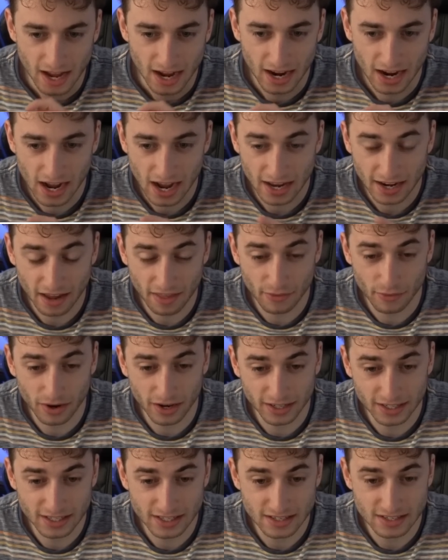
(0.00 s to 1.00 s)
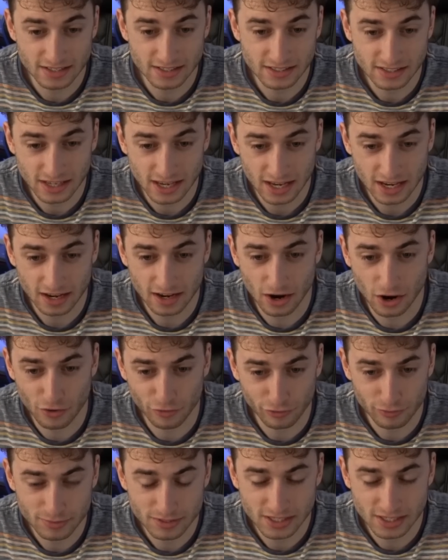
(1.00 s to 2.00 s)
Another one is kick a
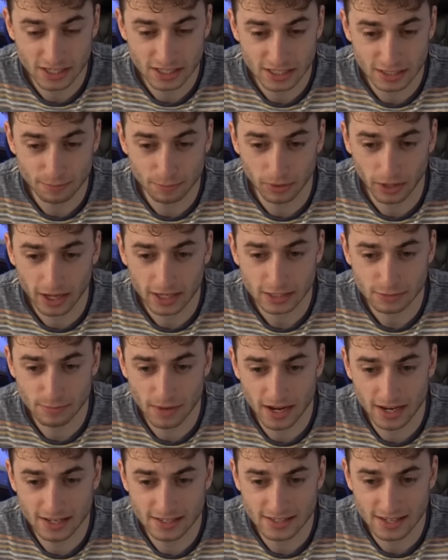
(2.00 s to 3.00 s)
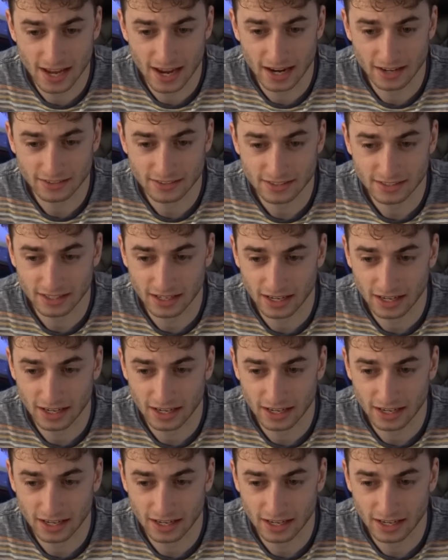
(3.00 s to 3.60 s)
goal from 60 plus meters out,